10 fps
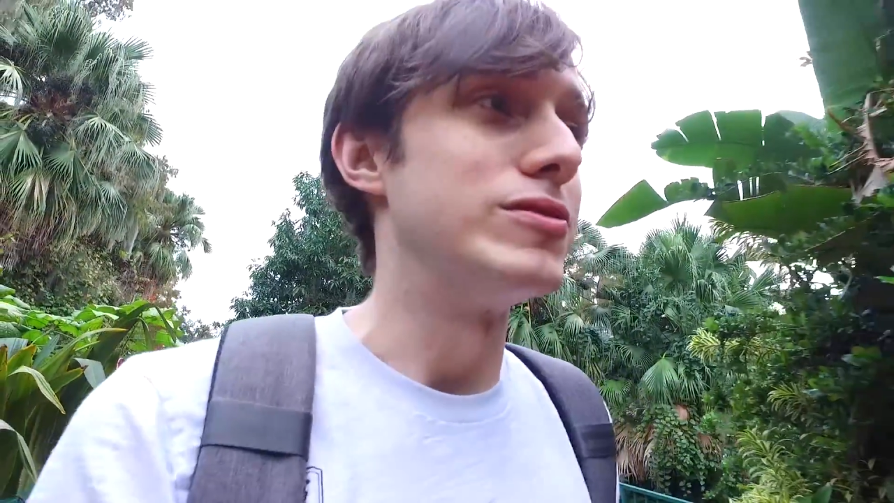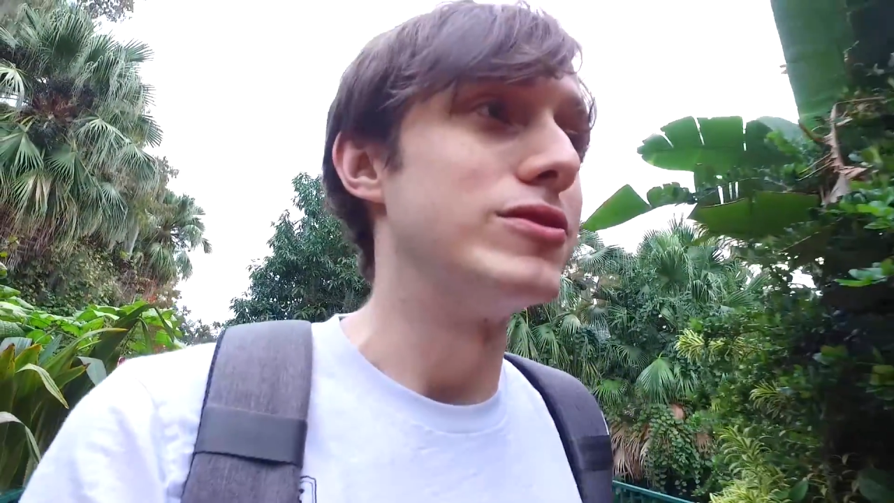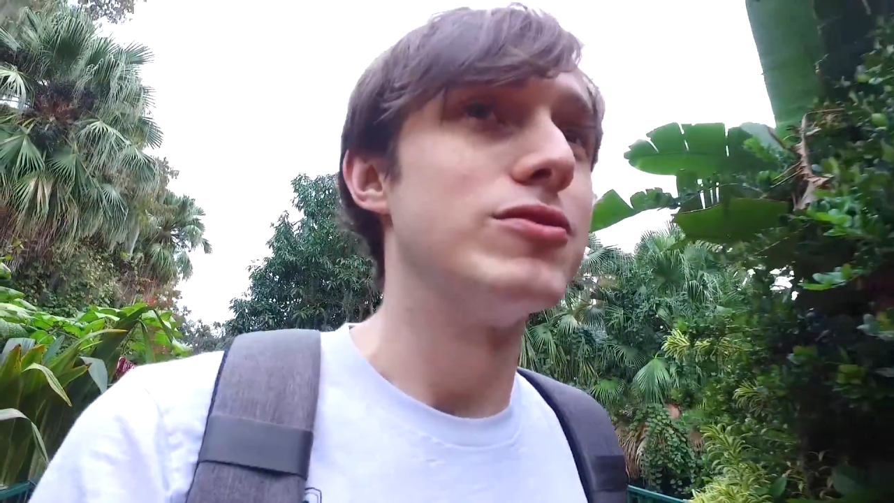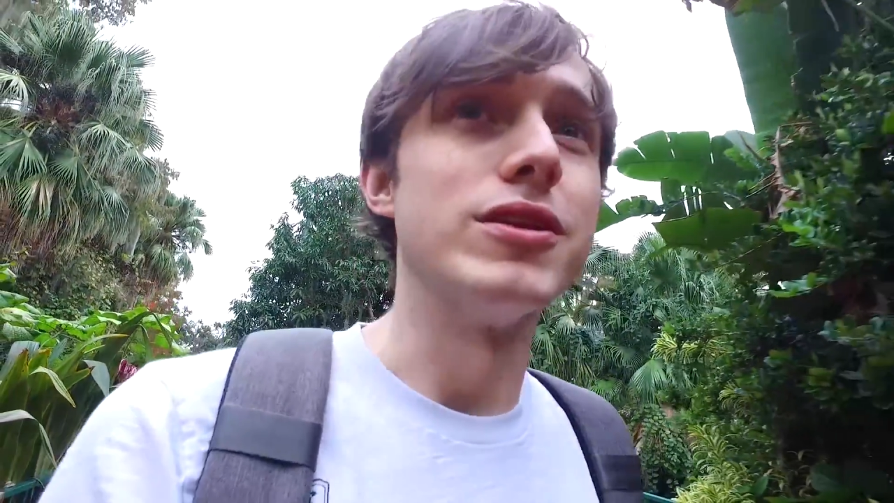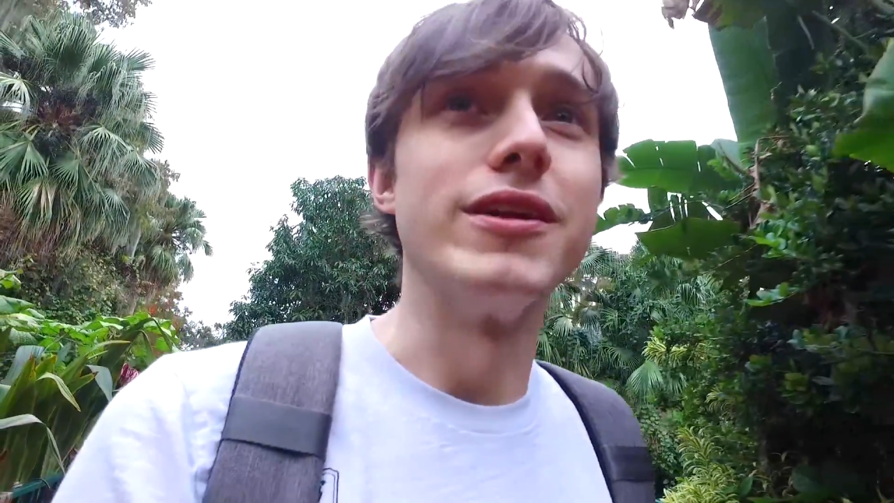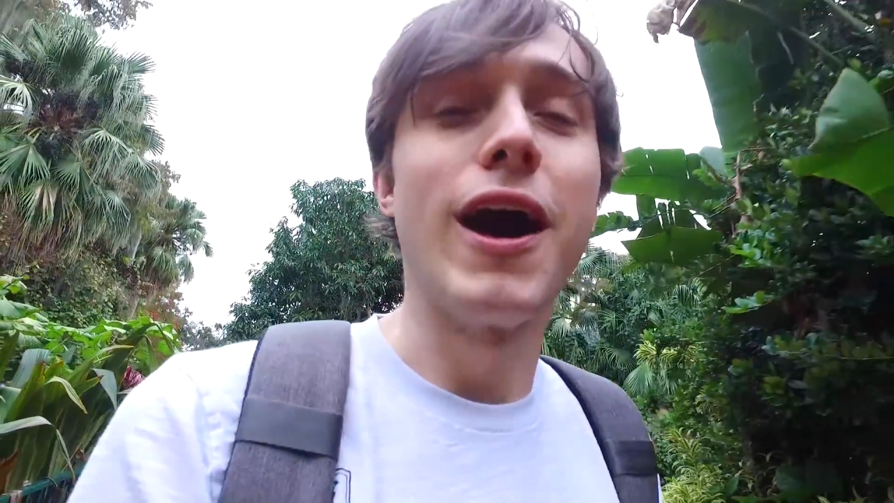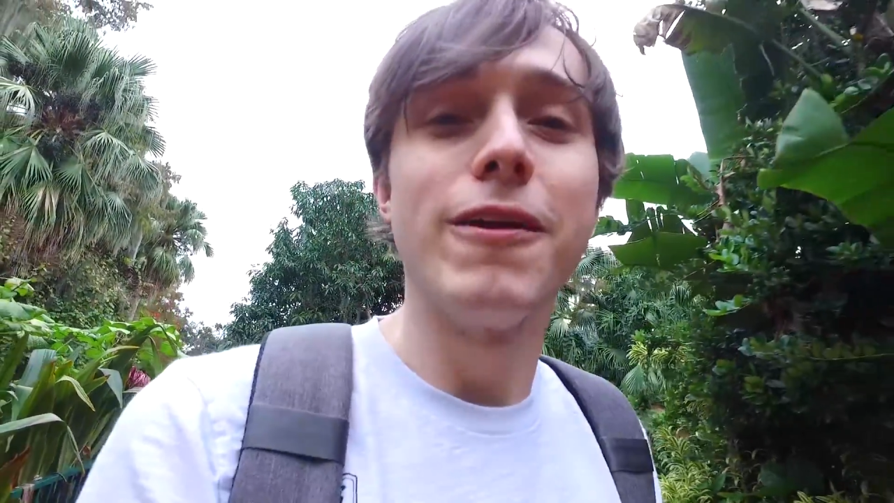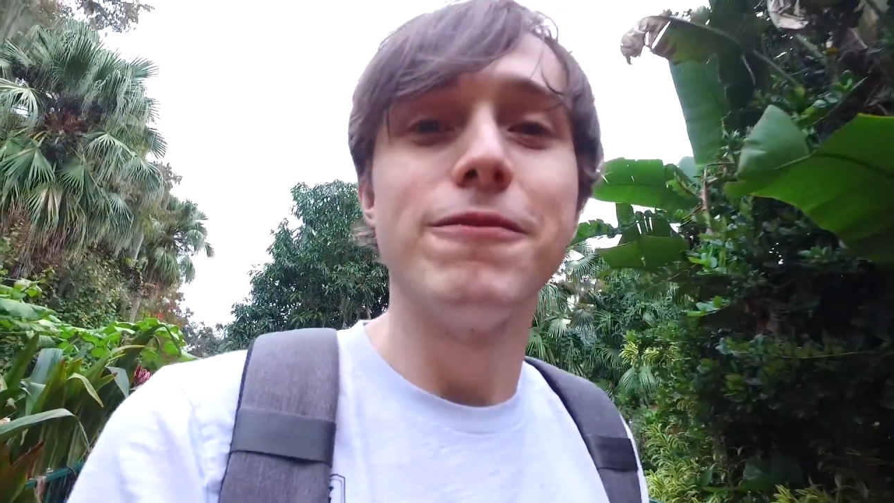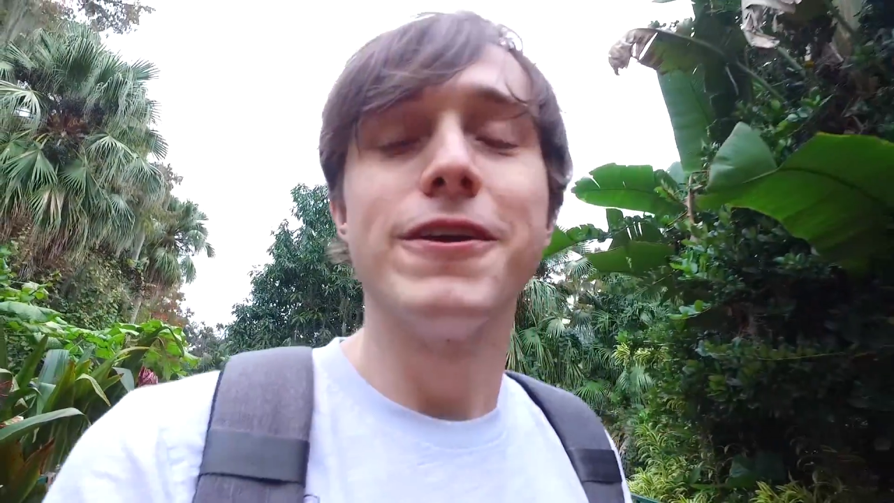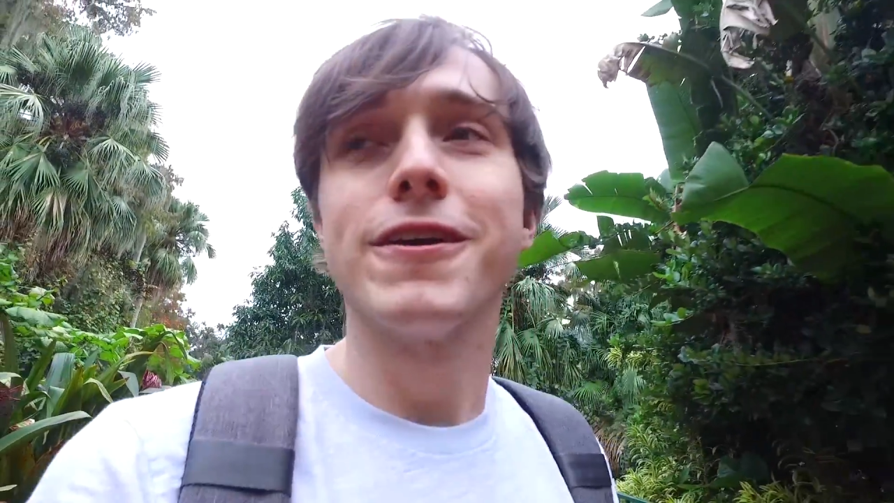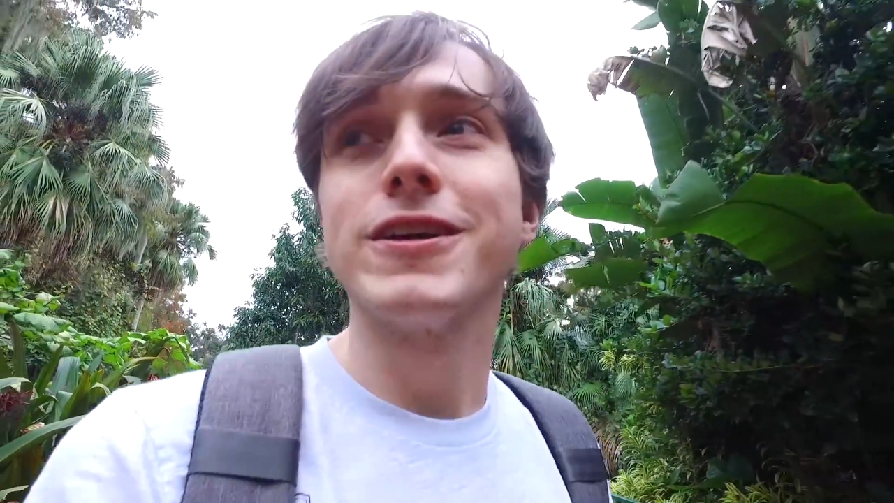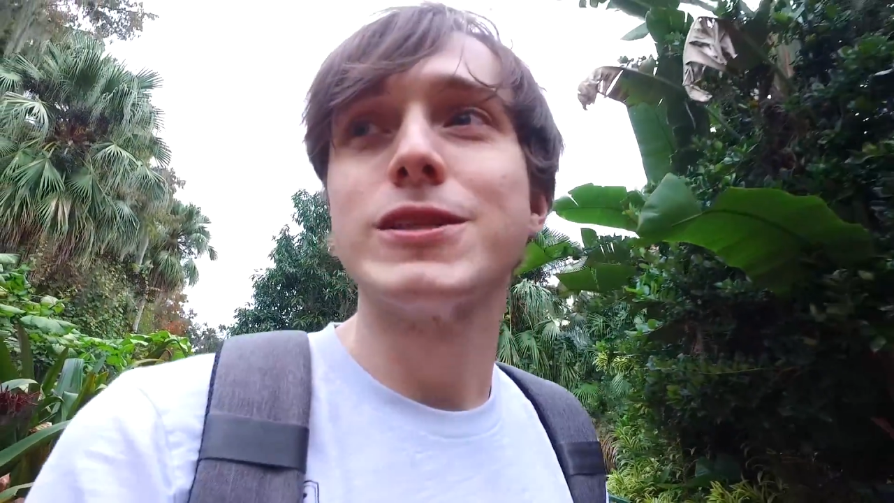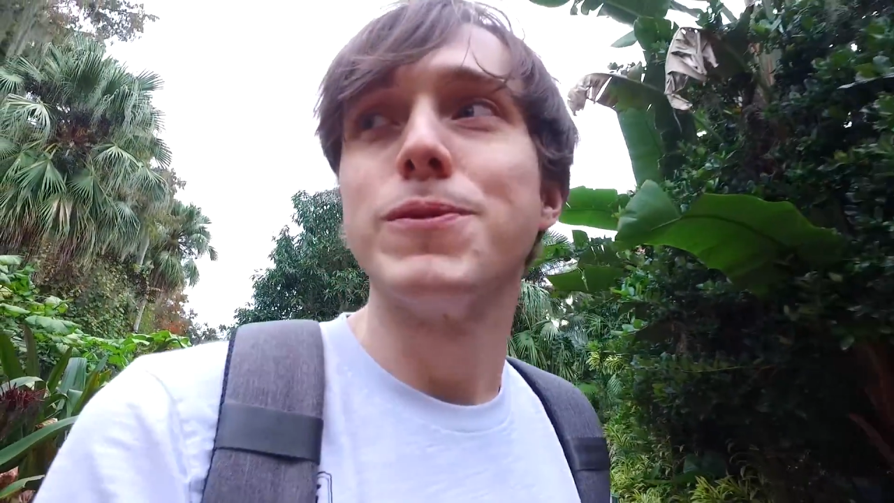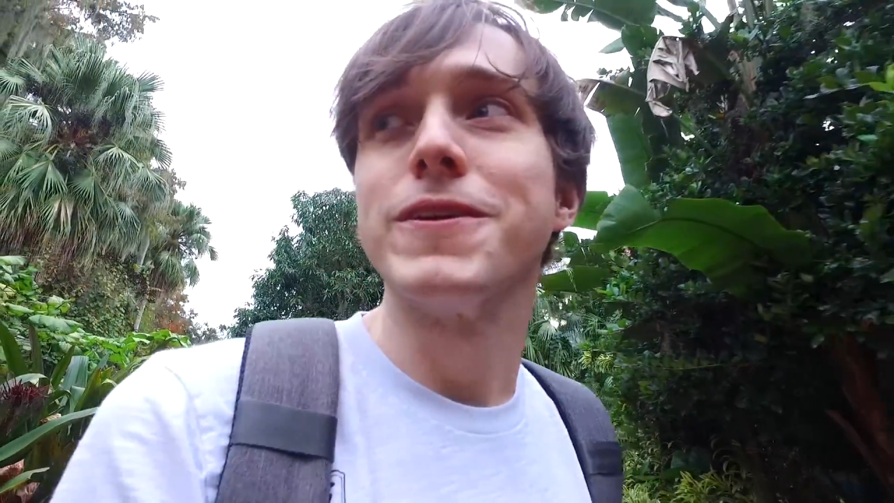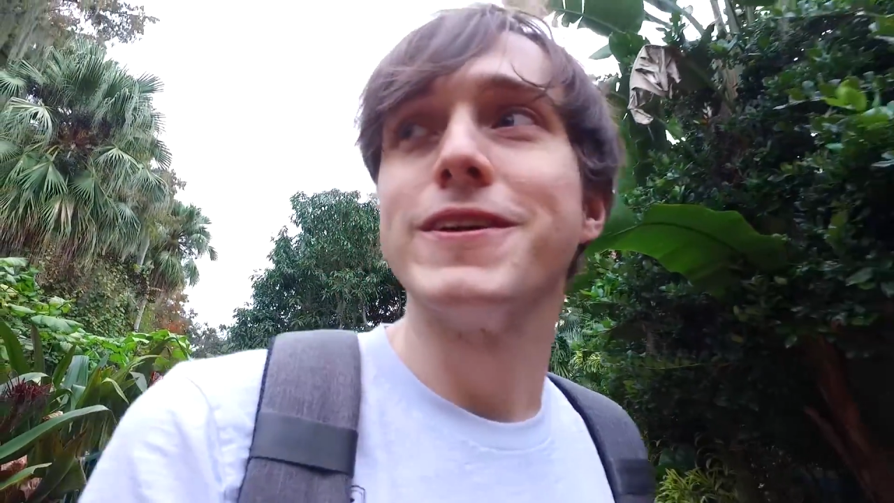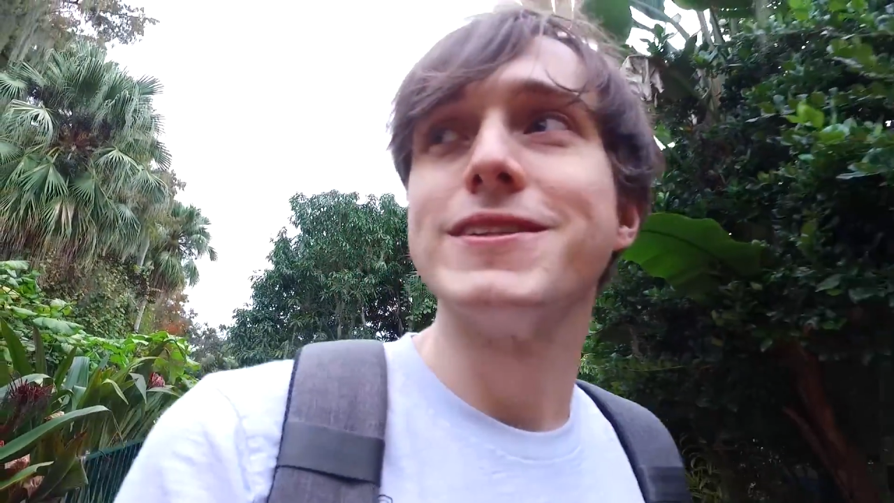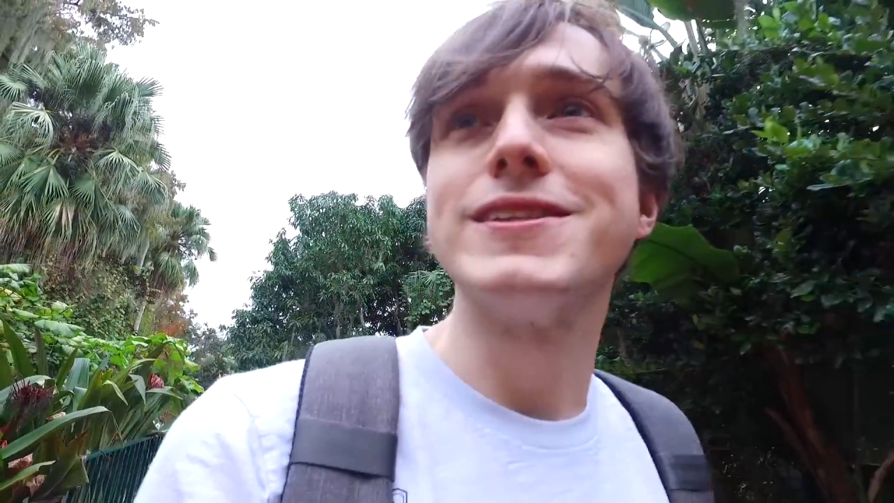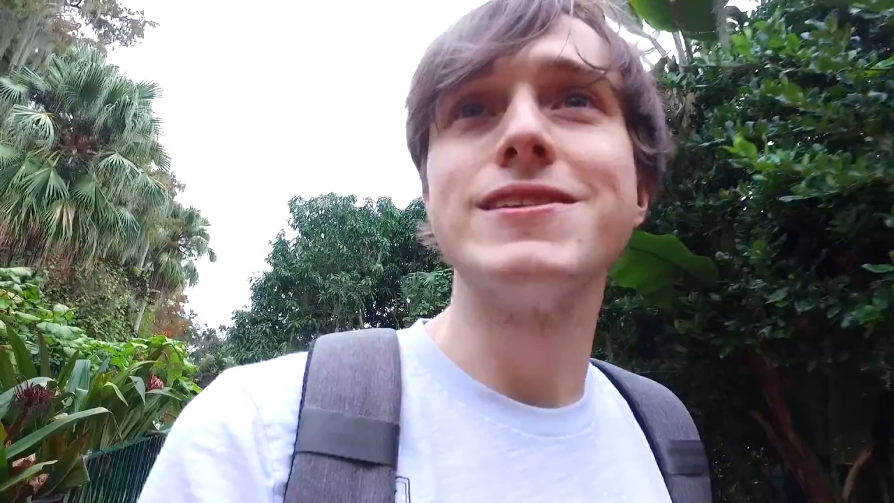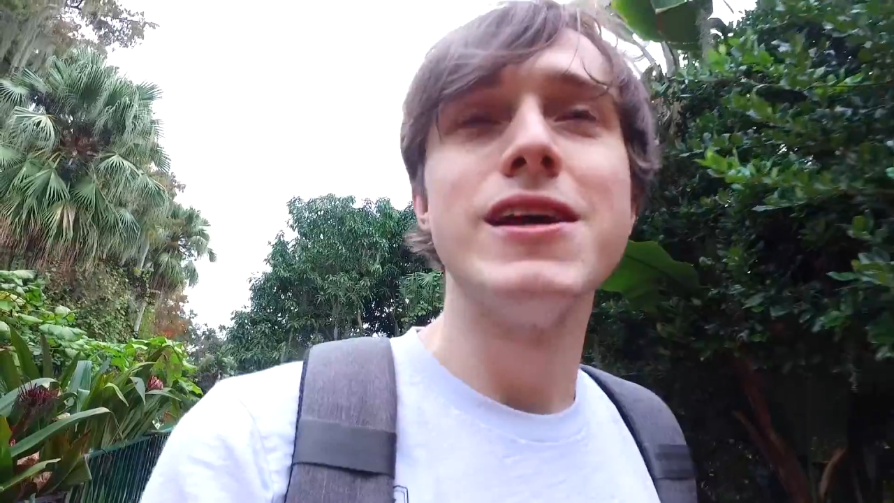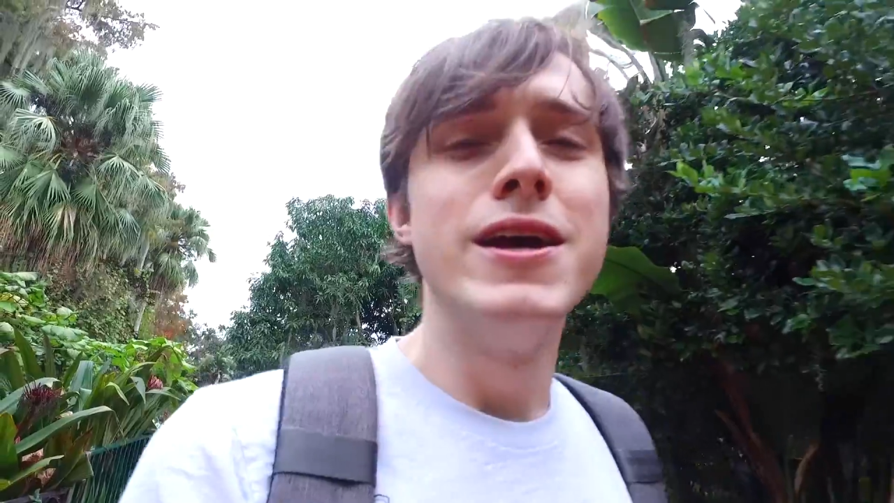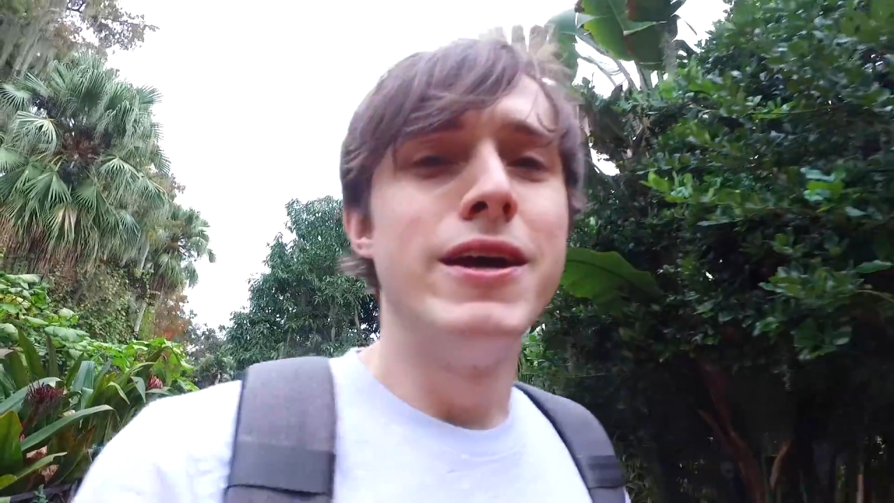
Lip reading: do the non-VR experiences.